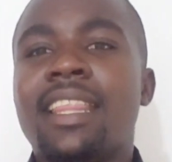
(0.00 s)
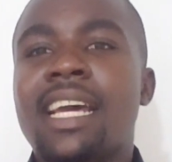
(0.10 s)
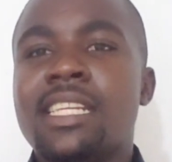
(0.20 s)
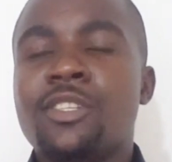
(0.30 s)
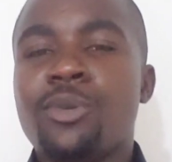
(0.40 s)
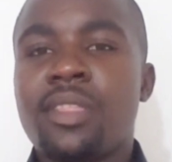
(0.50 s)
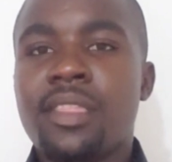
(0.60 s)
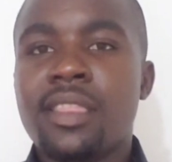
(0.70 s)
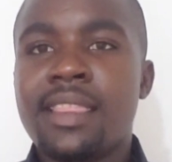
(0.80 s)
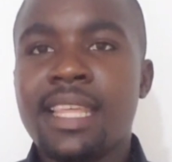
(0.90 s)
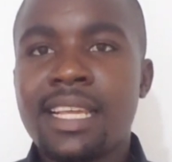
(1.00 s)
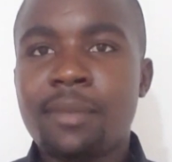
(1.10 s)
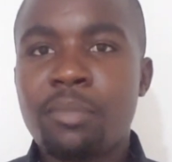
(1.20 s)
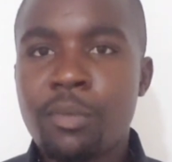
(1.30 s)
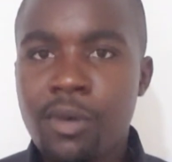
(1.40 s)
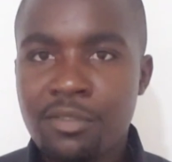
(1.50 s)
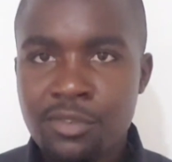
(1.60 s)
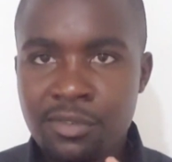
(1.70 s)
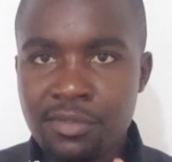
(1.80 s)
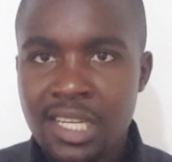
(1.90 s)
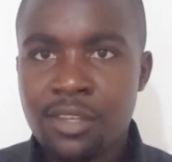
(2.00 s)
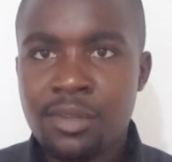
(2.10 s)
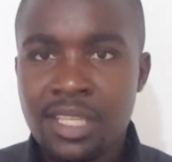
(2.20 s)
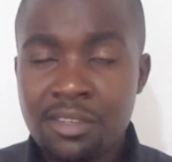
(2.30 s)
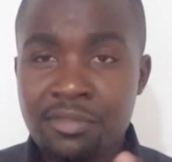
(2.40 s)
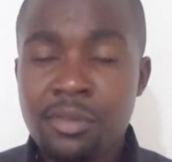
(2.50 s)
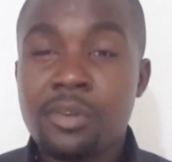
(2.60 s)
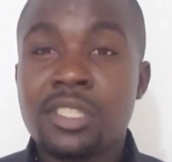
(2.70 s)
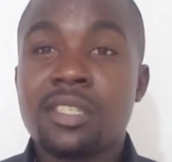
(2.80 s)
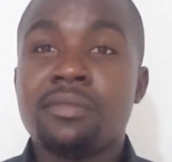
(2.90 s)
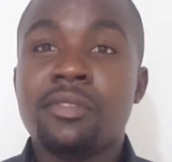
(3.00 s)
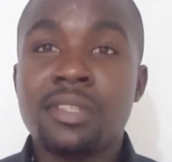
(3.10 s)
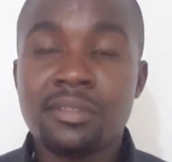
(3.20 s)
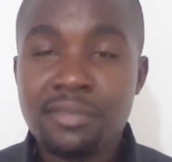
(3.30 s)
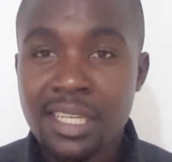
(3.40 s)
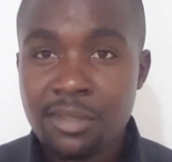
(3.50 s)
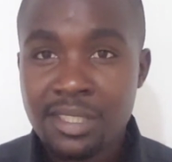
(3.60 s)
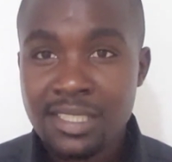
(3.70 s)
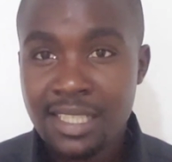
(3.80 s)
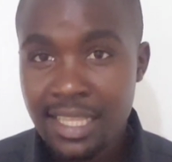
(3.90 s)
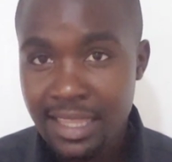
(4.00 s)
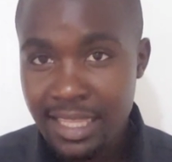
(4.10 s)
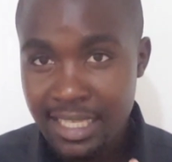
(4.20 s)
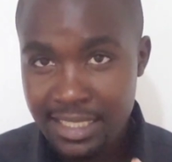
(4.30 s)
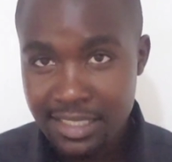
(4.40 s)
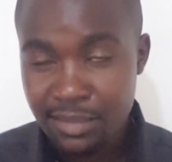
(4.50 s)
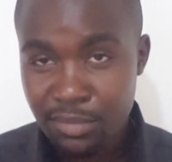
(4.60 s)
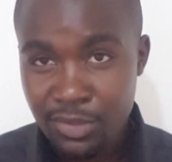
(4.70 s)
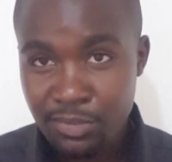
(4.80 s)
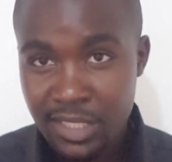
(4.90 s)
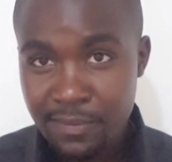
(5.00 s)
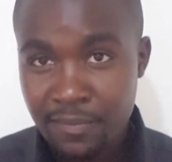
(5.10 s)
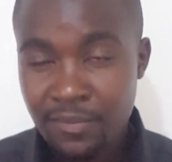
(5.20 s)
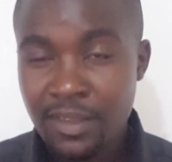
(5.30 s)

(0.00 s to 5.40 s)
that you think people have to value. If you yourself don't value it, then that is the problem.